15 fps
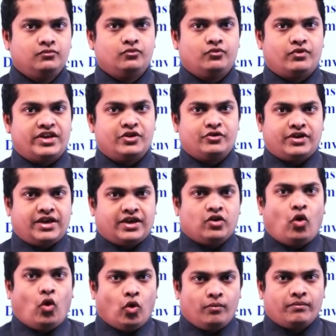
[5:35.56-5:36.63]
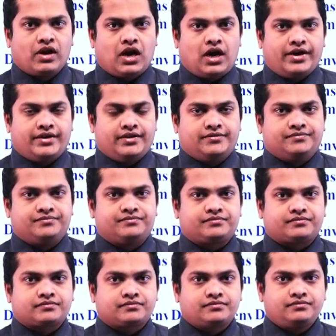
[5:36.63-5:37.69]
when you take a home garden,
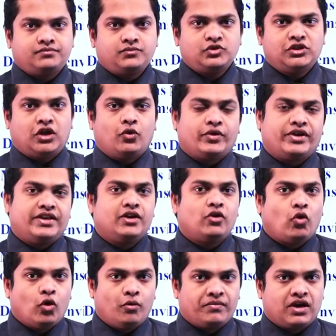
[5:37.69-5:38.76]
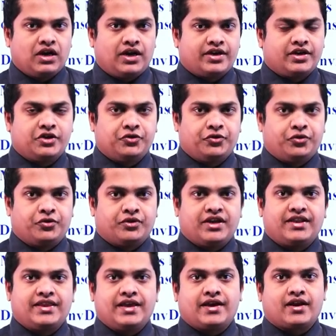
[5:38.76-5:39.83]
now in a home garden, you know
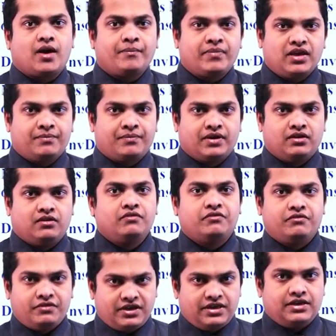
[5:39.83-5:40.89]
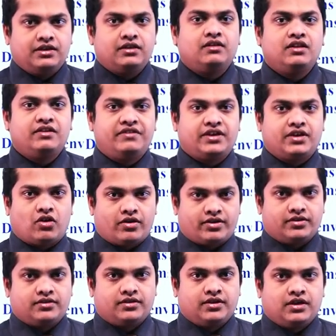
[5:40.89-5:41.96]
that there are people, we, living on.
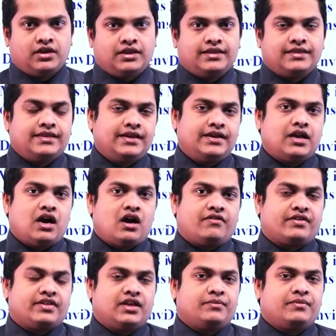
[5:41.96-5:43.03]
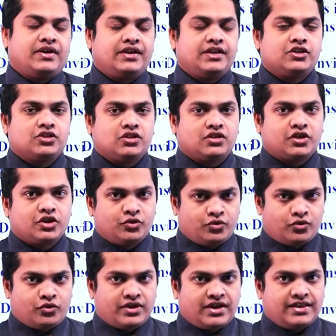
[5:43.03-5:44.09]
Then after that, my dear children, you
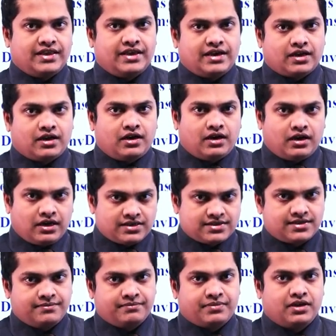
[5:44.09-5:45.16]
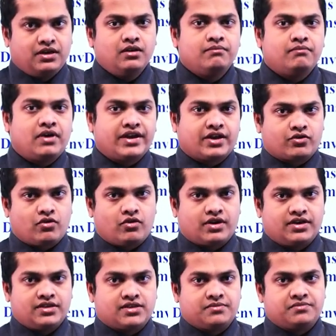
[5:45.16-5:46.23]
know that there are simple
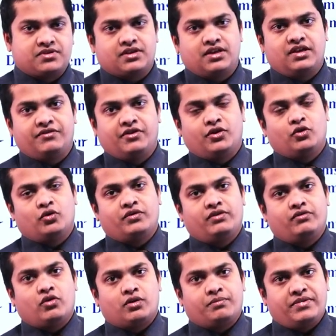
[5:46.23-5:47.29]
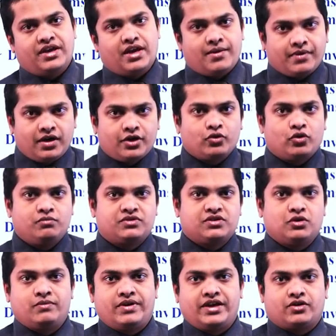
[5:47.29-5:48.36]
microorganisms. Even though we won't be able to
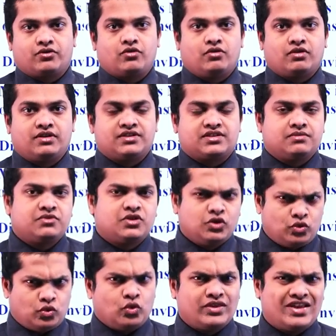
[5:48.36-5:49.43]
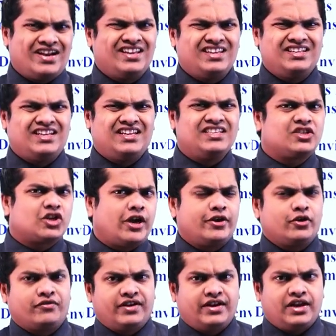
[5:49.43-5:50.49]
observe microorganisms, you know that in each
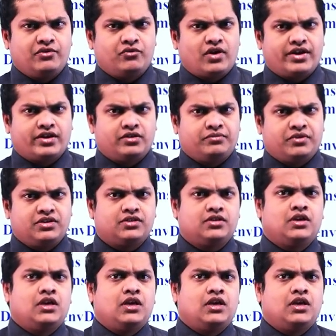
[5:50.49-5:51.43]
kind of an environment,